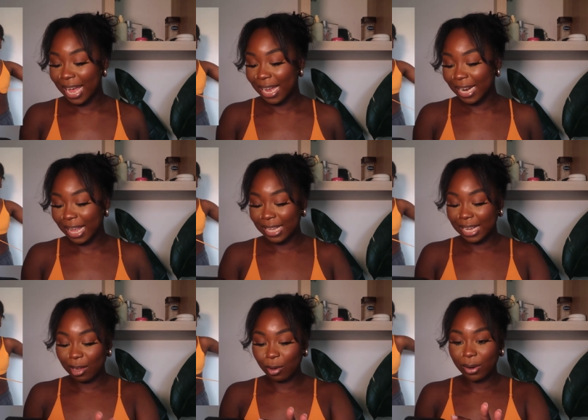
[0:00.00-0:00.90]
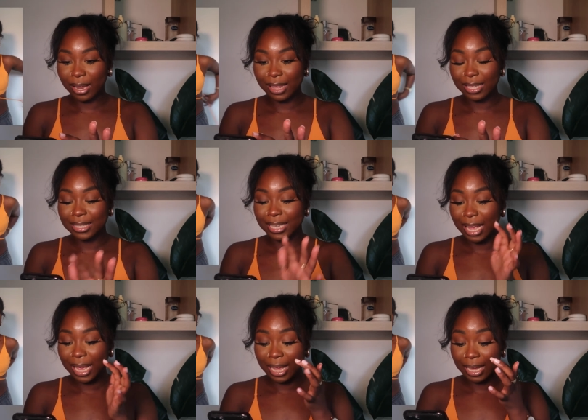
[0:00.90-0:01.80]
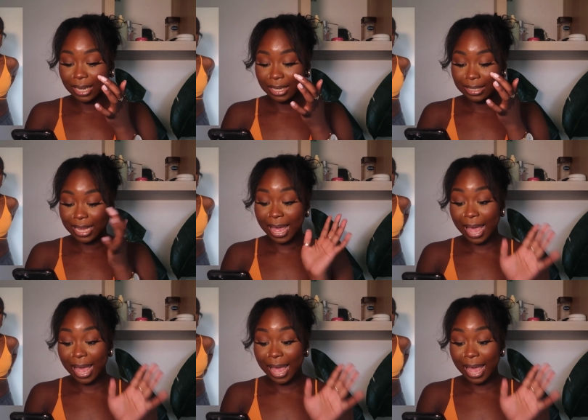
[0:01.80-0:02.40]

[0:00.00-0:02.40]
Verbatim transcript: and I think I got it in the size